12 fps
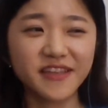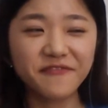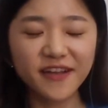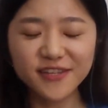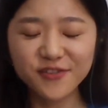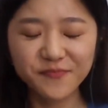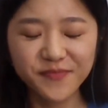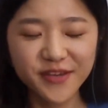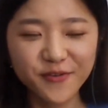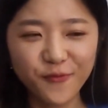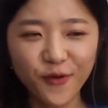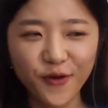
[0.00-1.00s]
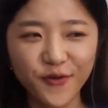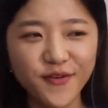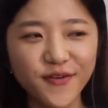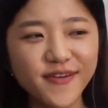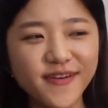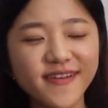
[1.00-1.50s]
if I need to pick
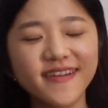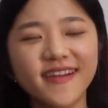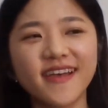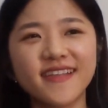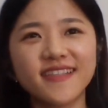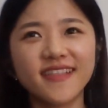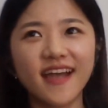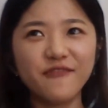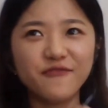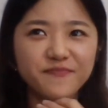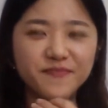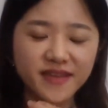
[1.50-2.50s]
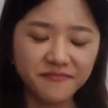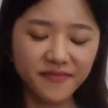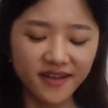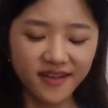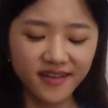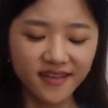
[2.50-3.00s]
one, then I will pick
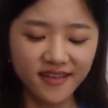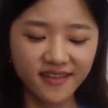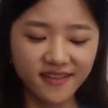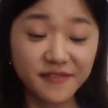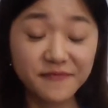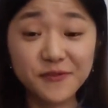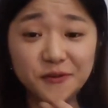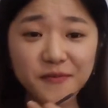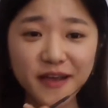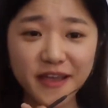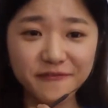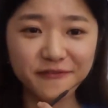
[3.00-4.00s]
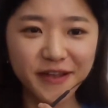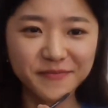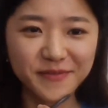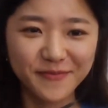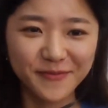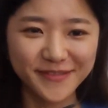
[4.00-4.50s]
my diploma
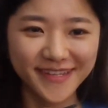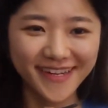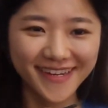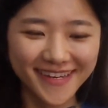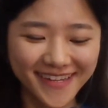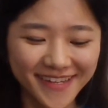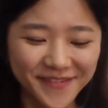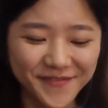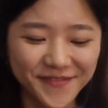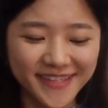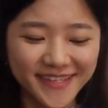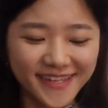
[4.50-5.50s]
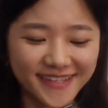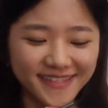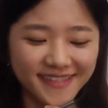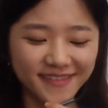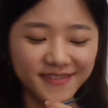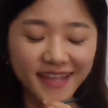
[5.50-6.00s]
FYP project, which
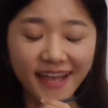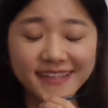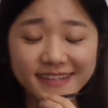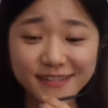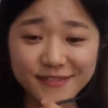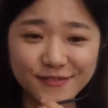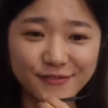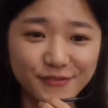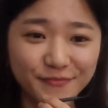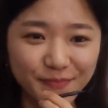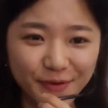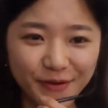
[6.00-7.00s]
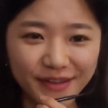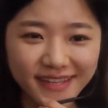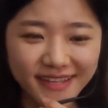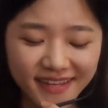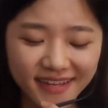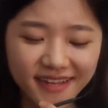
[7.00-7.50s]
is the title is Dew
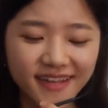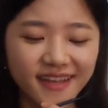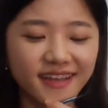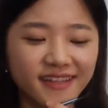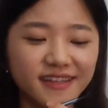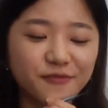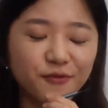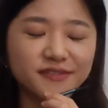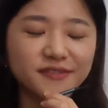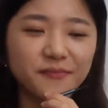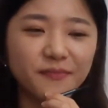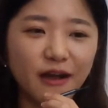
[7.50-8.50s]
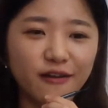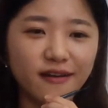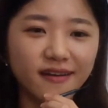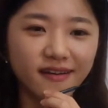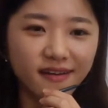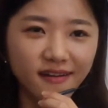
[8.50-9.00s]
Point, and it was
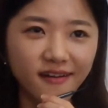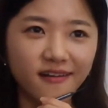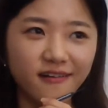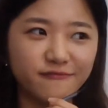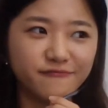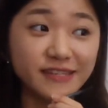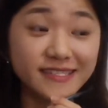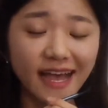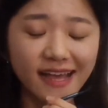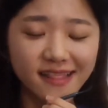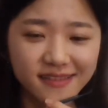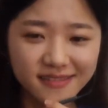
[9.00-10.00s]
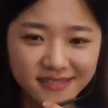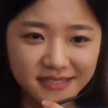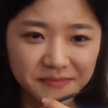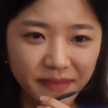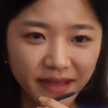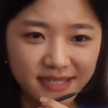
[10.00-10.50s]
about
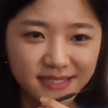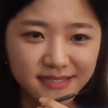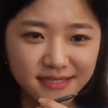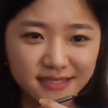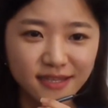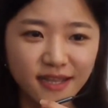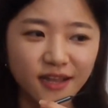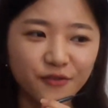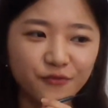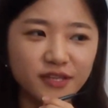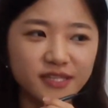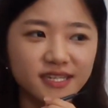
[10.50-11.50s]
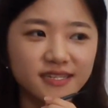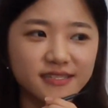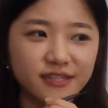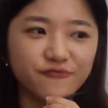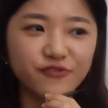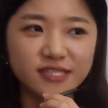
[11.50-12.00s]
resilient space, which
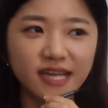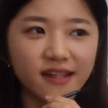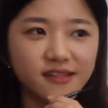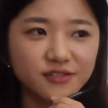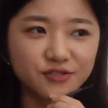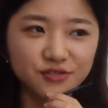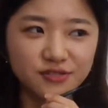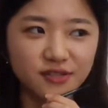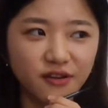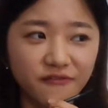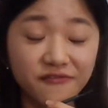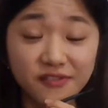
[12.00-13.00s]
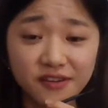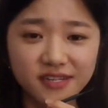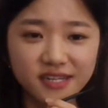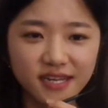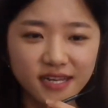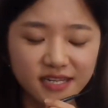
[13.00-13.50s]
is resilient to the
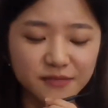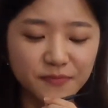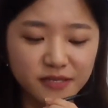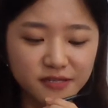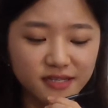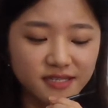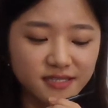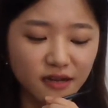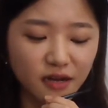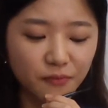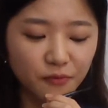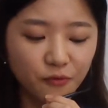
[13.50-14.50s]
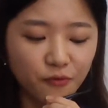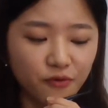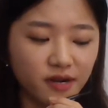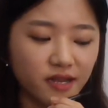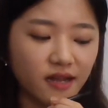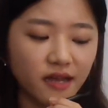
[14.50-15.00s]
flood, especially Singapore
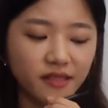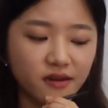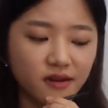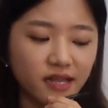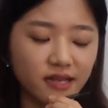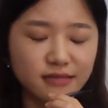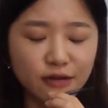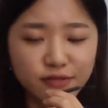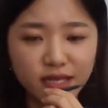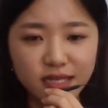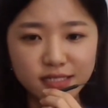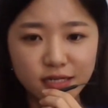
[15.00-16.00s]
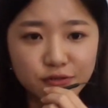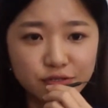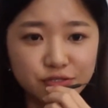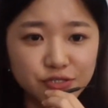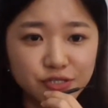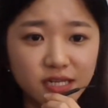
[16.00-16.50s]
or other like South Asian
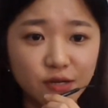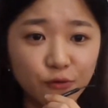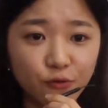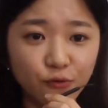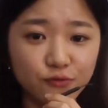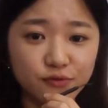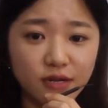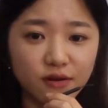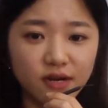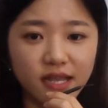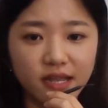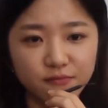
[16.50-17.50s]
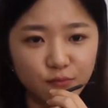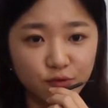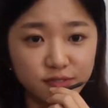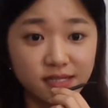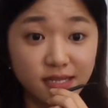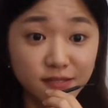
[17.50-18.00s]
country or like
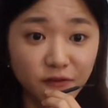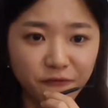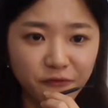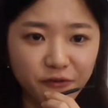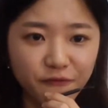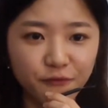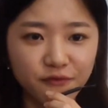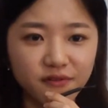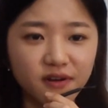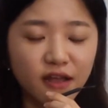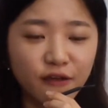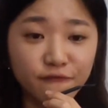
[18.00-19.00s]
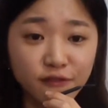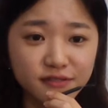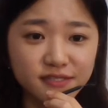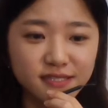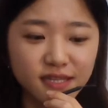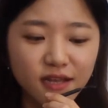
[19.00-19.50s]
mostly suffer for
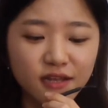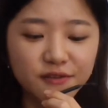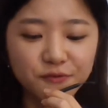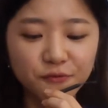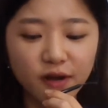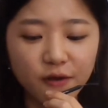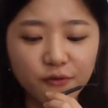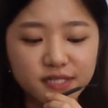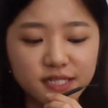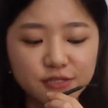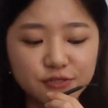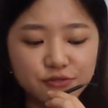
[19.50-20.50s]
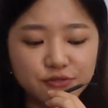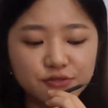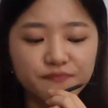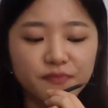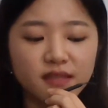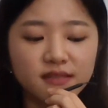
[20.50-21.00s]
floods. So I wanted
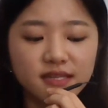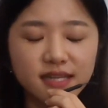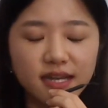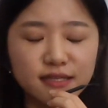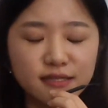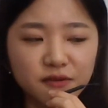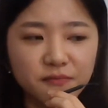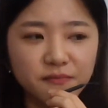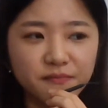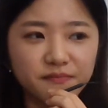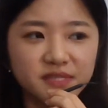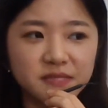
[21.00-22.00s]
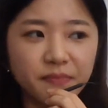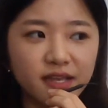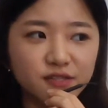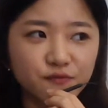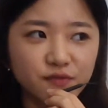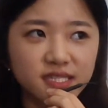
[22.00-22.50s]
to design some
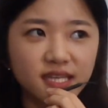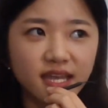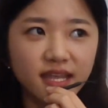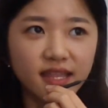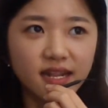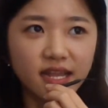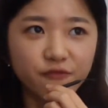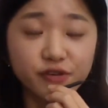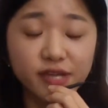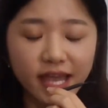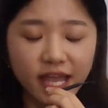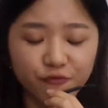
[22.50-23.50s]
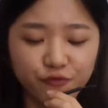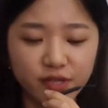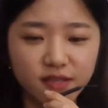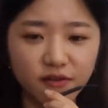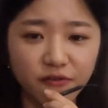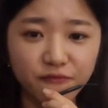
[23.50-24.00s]
space which can like react
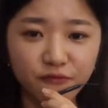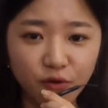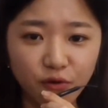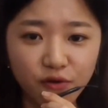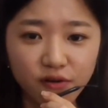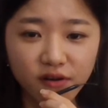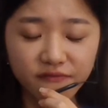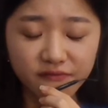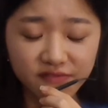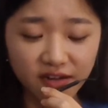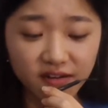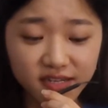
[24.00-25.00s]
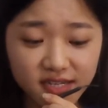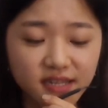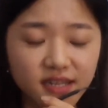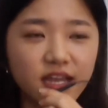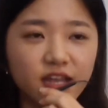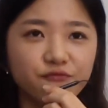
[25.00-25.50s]
with the flood
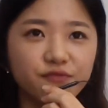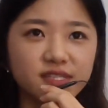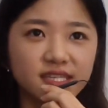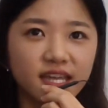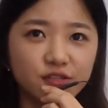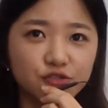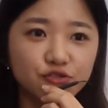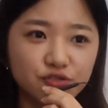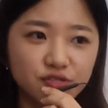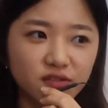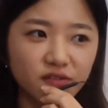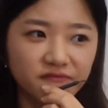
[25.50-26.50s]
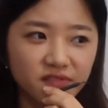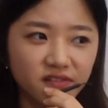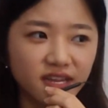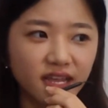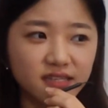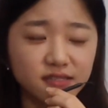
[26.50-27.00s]
and which can use the
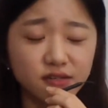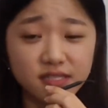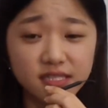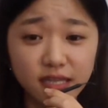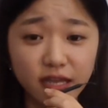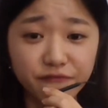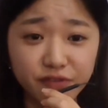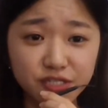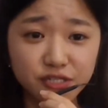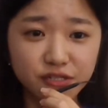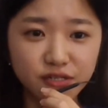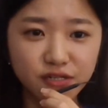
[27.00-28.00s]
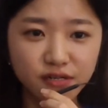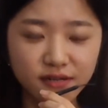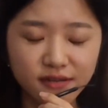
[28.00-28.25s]
flood as a design feature.